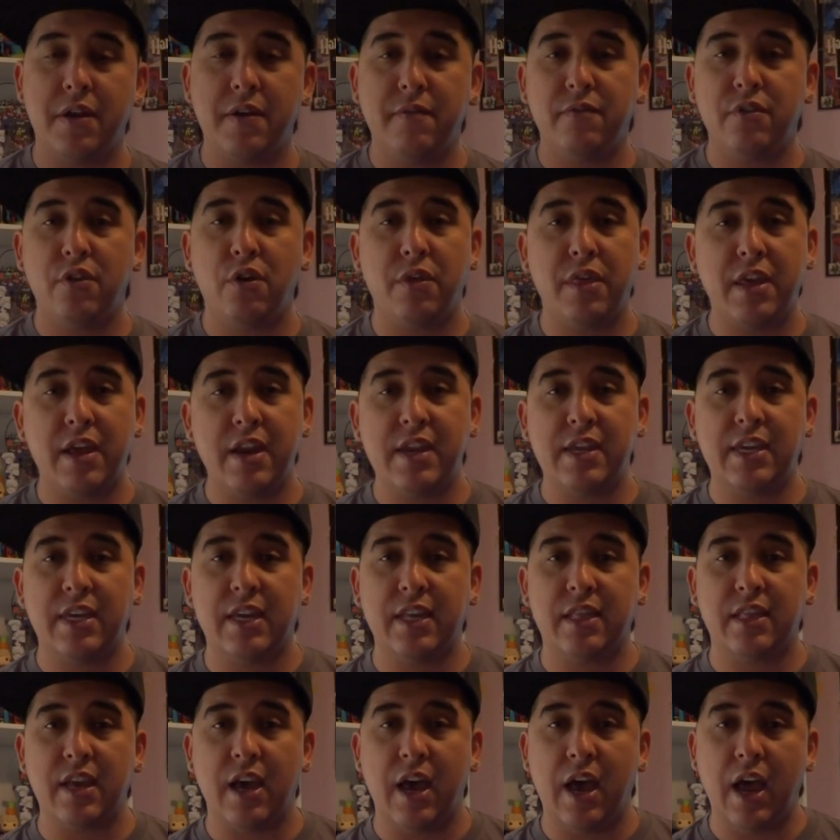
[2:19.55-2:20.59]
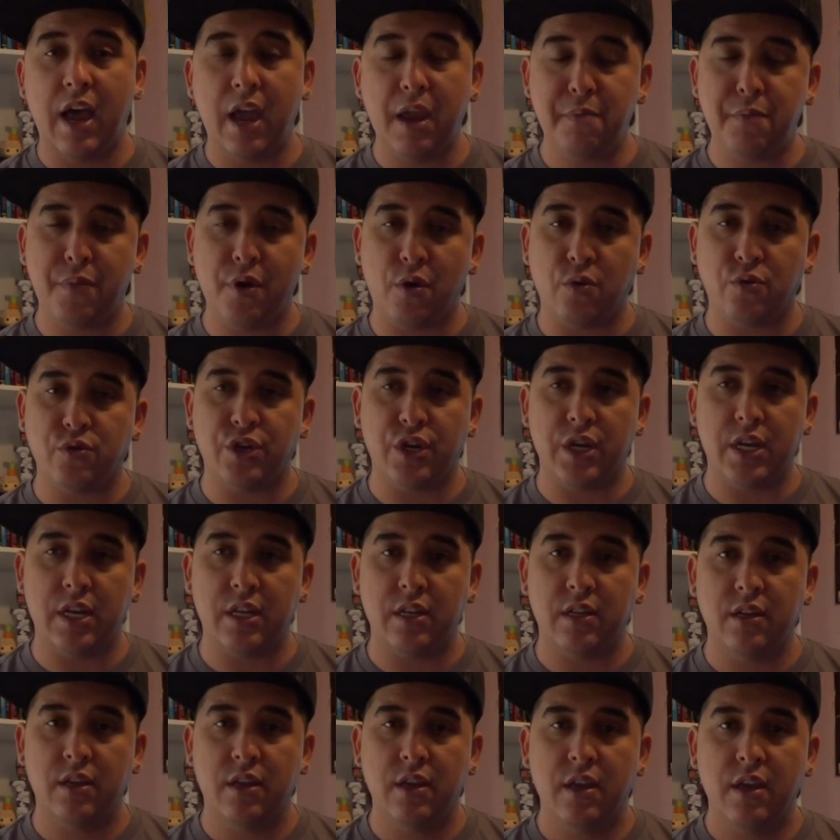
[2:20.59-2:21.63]
Even though they didn't get the hypo
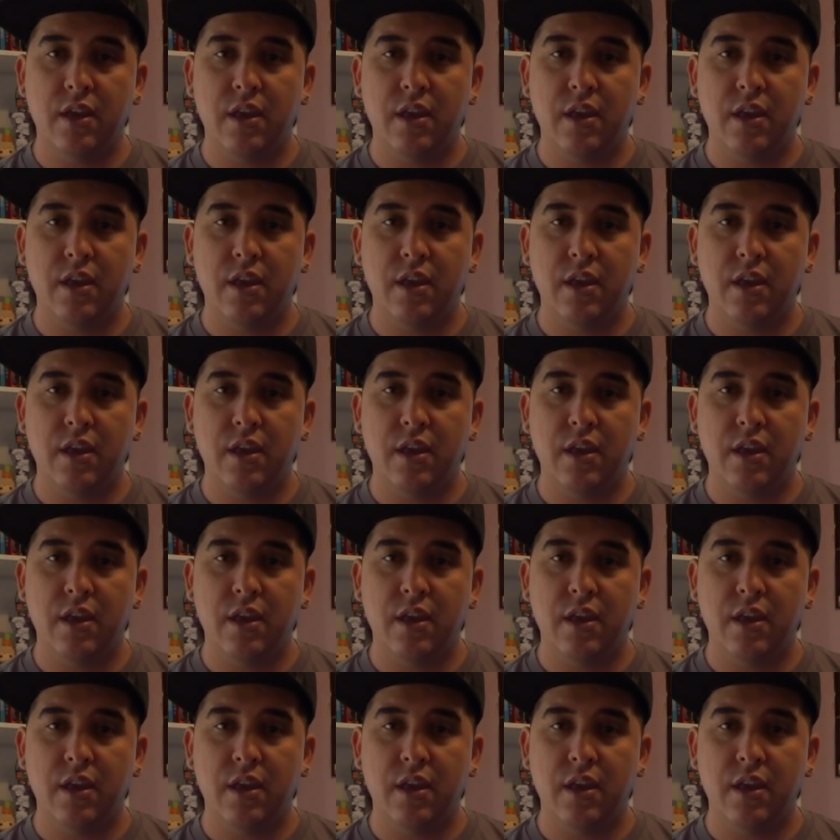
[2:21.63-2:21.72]
gene,